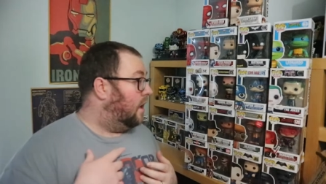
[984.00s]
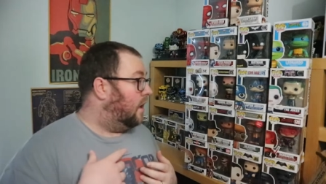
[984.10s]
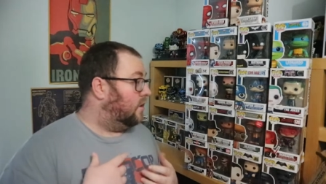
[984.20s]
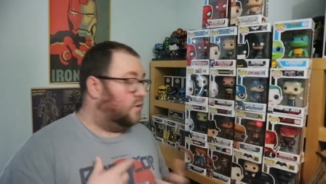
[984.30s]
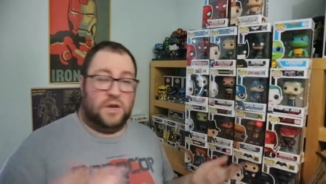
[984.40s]

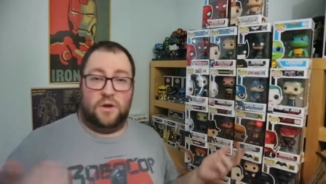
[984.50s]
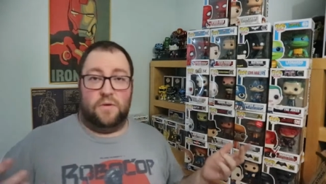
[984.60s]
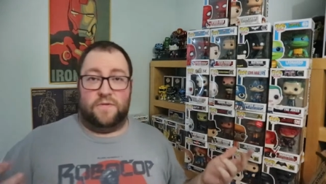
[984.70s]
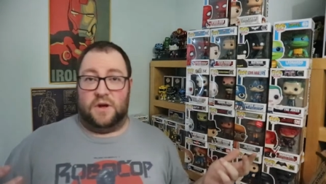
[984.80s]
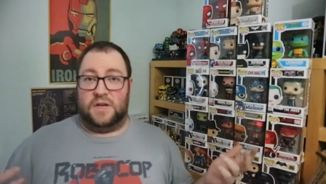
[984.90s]
you'll get
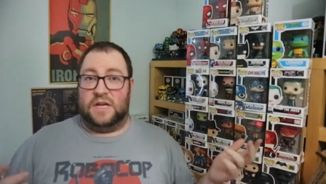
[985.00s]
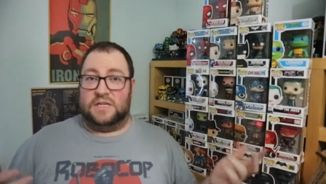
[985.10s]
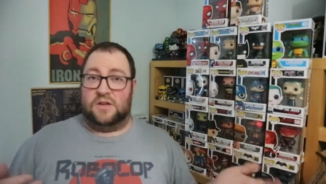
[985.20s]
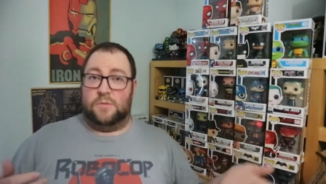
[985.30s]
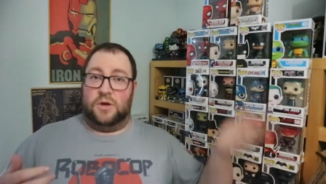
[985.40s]
notified next
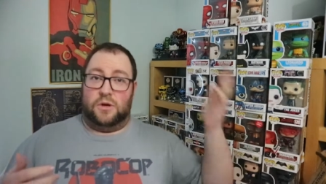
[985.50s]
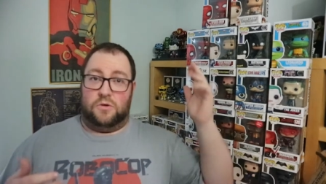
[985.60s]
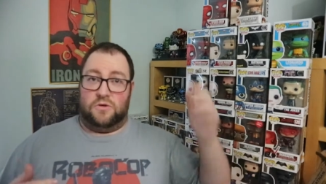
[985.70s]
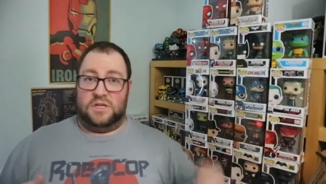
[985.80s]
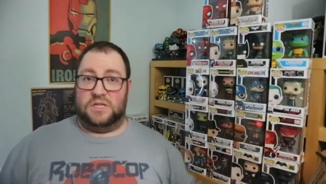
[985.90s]
time I go
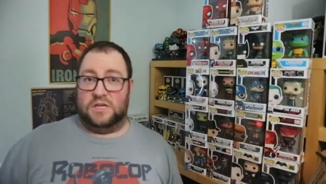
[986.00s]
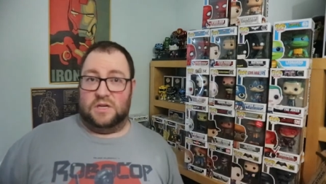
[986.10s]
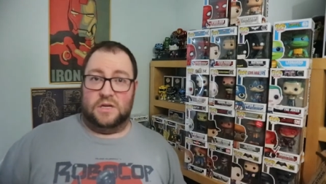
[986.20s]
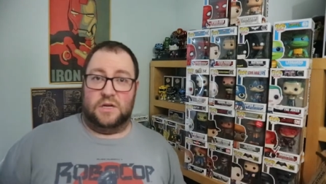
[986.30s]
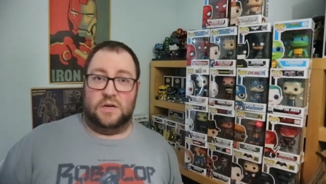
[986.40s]
crazy
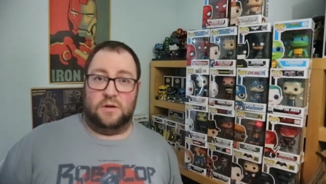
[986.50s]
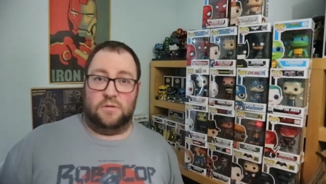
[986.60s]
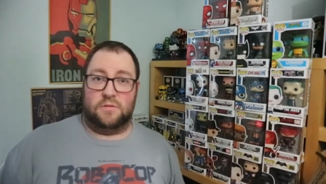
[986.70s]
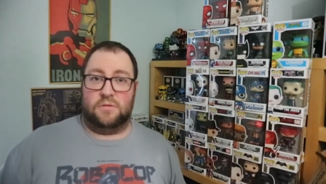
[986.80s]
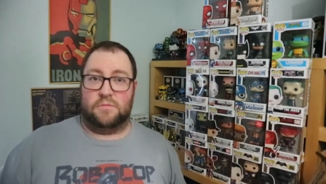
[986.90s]
and
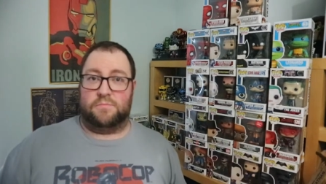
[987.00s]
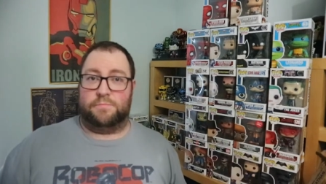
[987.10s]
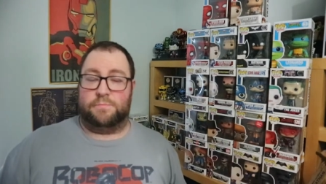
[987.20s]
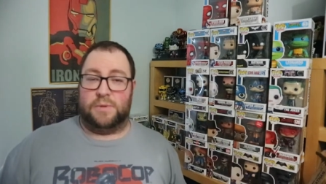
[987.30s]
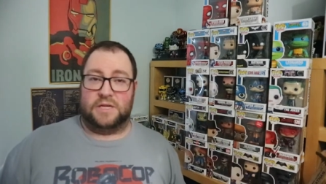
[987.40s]

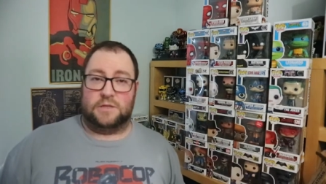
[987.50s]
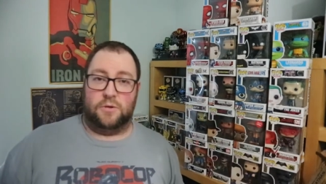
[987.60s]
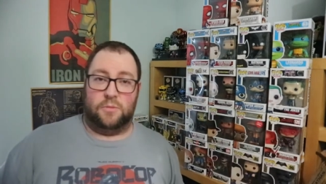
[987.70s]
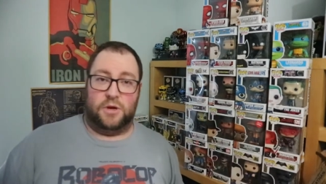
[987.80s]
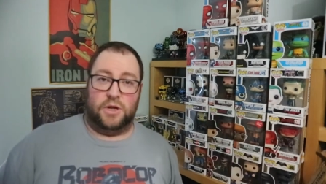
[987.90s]
blast a load of
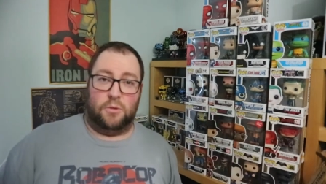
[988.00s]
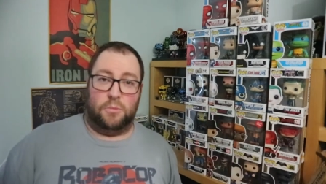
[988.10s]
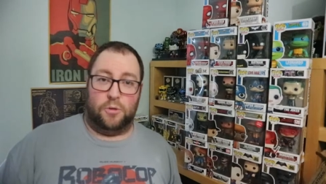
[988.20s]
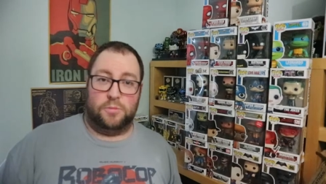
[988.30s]
money on pops.